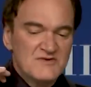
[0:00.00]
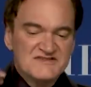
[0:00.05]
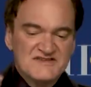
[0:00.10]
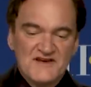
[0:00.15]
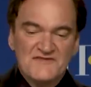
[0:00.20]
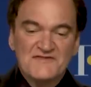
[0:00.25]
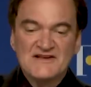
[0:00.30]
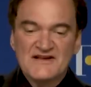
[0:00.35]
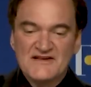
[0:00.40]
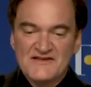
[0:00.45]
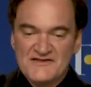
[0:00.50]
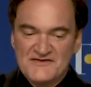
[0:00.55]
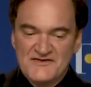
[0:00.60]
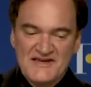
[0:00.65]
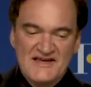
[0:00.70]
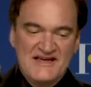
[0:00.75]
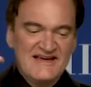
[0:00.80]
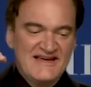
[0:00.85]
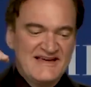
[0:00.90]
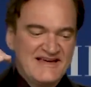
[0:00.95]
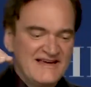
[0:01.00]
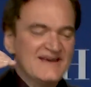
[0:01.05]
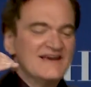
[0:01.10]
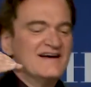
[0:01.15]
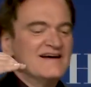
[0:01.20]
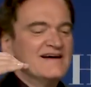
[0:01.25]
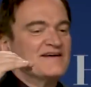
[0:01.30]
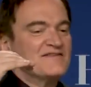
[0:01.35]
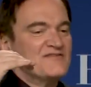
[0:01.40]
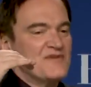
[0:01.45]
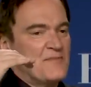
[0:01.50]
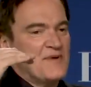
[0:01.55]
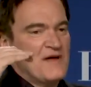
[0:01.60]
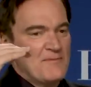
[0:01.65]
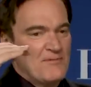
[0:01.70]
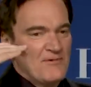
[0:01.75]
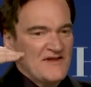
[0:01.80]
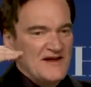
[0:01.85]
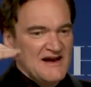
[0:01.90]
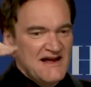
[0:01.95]
definitely the
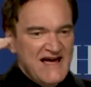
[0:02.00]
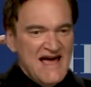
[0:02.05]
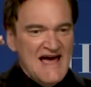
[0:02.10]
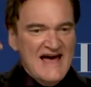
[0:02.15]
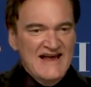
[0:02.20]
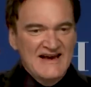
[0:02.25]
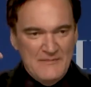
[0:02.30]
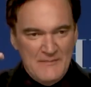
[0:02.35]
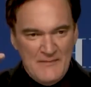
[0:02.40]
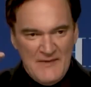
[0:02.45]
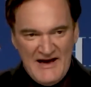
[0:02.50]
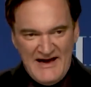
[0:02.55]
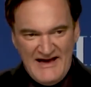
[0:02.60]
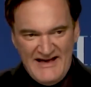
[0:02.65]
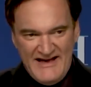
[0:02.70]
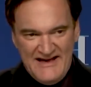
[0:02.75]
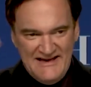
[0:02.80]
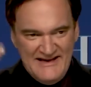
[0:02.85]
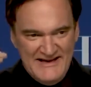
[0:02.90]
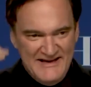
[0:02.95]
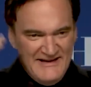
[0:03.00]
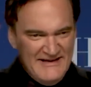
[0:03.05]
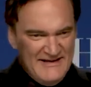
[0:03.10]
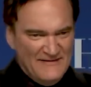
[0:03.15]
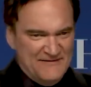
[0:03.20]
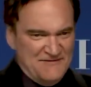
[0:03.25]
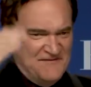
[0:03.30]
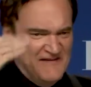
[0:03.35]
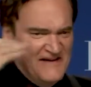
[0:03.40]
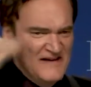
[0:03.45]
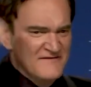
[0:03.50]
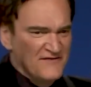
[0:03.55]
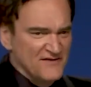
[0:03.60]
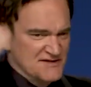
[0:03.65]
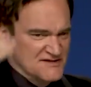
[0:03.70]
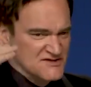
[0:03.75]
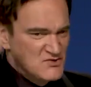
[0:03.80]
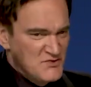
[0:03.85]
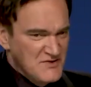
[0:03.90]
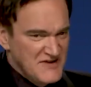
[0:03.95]
people that I had in my
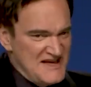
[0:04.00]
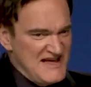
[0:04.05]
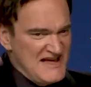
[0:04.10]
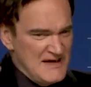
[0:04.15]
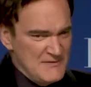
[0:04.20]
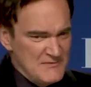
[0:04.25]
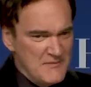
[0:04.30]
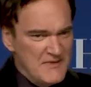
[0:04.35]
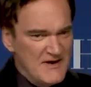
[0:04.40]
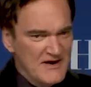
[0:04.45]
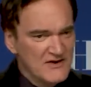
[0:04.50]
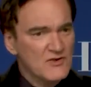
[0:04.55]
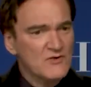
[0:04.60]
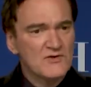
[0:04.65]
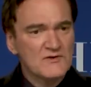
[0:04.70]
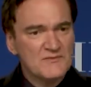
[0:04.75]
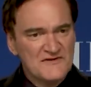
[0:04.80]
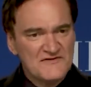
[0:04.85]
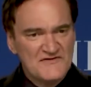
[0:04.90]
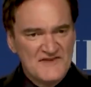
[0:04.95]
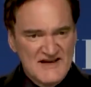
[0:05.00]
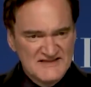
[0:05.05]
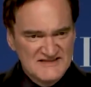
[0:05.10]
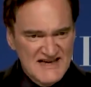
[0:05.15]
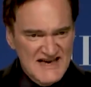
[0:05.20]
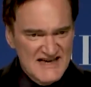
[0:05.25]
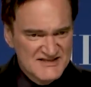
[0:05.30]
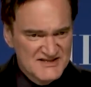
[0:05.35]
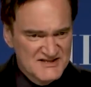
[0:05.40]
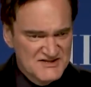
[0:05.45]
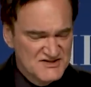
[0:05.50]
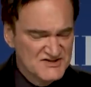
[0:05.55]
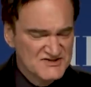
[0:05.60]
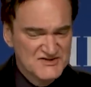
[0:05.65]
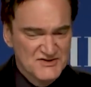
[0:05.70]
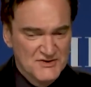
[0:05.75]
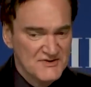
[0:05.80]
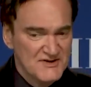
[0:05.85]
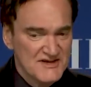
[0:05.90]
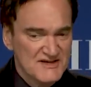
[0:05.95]
fevered dream about who would be fantastic to
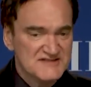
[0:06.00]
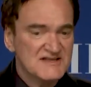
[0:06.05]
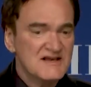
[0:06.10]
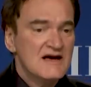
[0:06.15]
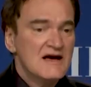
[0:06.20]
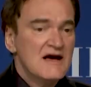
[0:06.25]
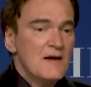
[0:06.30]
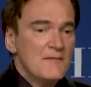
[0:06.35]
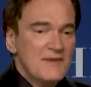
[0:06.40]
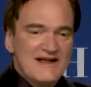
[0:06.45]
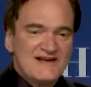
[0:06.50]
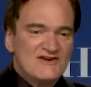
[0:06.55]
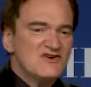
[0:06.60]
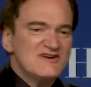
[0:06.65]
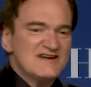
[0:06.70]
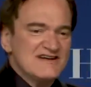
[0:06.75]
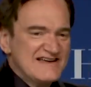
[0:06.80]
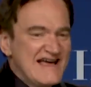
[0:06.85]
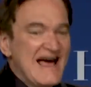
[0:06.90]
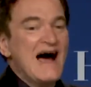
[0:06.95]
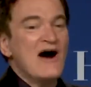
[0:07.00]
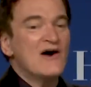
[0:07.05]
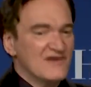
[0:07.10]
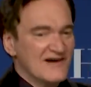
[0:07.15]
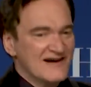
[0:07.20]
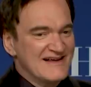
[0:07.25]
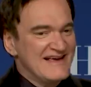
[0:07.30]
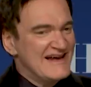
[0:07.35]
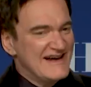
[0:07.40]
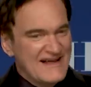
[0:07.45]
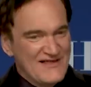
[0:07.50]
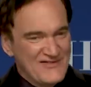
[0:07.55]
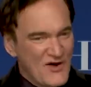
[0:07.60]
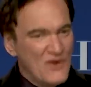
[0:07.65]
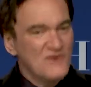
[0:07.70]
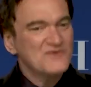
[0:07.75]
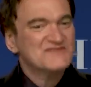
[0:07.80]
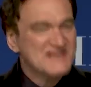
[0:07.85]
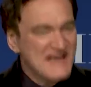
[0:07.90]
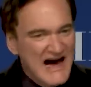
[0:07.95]
do this. But I couldn't count on getting
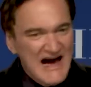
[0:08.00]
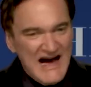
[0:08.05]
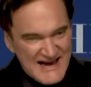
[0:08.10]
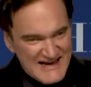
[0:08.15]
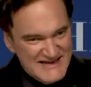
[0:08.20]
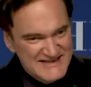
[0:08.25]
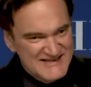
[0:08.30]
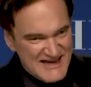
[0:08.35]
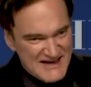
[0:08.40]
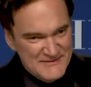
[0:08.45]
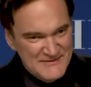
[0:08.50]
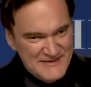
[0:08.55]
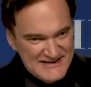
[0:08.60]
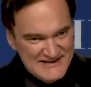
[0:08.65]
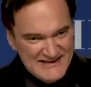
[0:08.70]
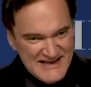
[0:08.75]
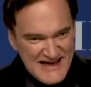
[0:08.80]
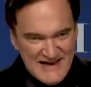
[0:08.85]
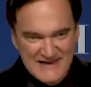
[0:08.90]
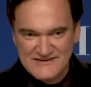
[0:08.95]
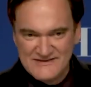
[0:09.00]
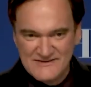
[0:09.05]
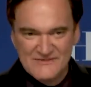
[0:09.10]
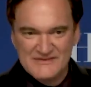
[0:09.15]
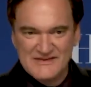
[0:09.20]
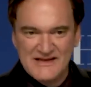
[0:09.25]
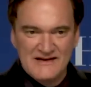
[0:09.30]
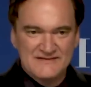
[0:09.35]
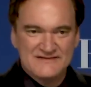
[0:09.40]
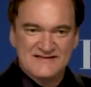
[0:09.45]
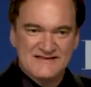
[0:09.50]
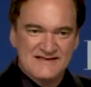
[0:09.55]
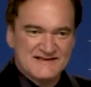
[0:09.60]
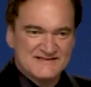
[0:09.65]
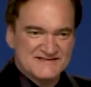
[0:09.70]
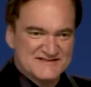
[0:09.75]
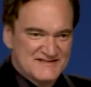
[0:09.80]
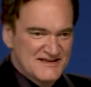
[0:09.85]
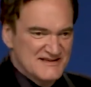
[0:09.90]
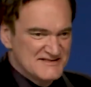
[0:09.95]
those guys. I mean, that's
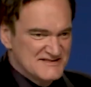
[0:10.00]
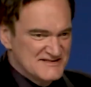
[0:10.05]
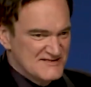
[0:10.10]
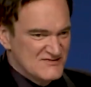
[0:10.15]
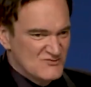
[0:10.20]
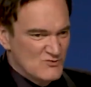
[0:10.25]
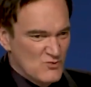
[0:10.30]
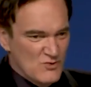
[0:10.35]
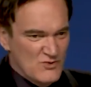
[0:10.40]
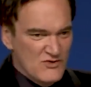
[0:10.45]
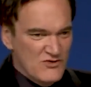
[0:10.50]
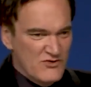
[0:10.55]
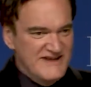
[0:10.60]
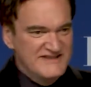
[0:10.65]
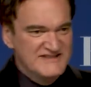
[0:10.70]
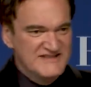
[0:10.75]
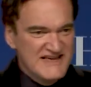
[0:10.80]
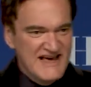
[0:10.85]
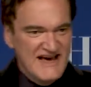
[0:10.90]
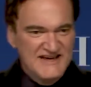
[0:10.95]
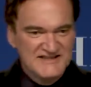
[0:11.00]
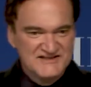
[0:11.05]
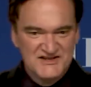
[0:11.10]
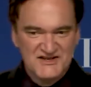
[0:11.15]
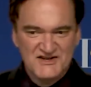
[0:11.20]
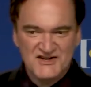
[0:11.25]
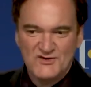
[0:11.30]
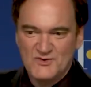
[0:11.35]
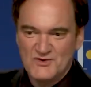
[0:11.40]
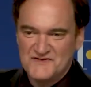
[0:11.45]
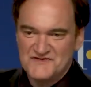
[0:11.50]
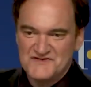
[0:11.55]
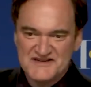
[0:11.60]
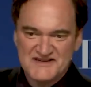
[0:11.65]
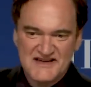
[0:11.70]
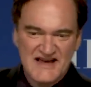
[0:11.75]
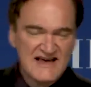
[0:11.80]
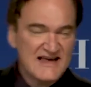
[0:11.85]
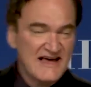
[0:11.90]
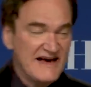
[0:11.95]
the crazy casting coup of the
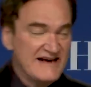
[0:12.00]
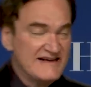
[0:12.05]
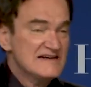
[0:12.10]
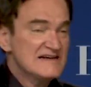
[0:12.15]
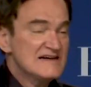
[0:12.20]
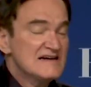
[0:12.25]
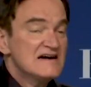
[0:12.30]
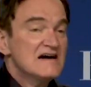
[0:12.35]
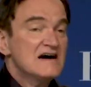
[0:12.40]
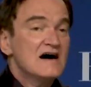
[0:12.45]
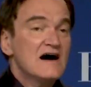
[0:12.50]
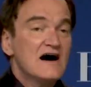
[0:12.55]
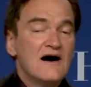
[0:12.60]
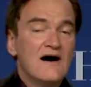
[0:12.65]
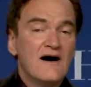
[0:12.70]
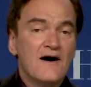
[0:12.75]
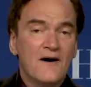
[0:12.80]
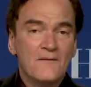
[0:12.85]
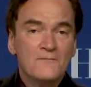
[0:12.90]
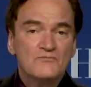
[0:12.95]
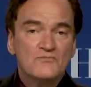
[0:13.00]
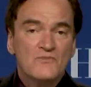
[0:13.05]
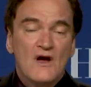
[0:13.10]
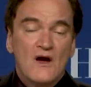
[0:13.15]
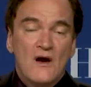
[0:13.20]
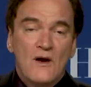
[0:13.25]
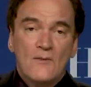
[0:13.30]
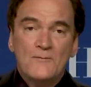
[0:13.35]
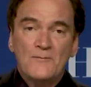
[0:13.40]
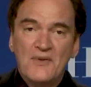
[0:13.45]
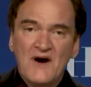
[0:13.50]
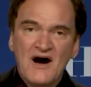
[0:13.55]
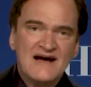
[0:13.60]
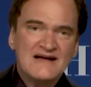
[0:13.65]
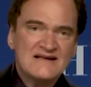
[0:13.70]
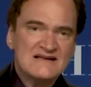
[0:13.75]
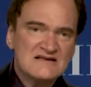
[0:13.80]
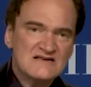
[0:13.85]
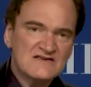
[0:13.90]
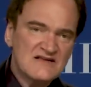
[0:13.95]
decade.
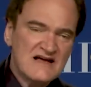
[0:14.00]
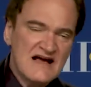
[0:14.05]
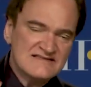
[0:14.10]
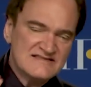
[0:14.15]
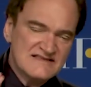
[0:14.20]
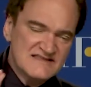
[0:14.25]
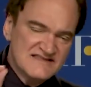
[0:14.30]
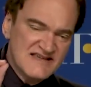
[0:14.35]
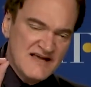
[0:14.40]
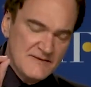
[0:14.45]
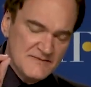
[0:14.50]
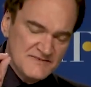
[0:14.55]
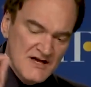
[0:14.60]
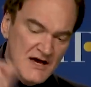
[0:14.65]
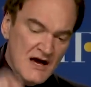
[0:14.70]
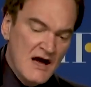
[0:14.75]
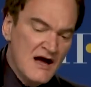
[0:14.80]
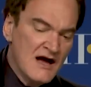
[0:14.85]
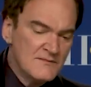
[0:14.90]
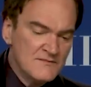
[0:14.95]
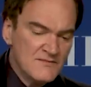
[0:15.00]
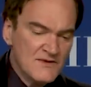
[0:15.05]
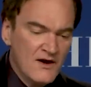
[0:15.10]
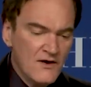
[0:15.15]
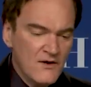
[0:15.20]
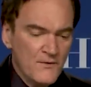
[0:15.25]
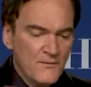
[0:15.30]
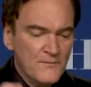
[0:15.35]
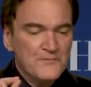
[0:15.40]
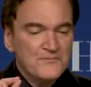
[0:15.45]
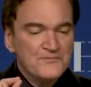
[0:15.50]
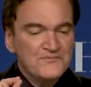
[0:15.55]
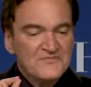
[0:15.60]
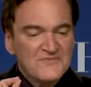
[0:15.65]
But at the same time, though,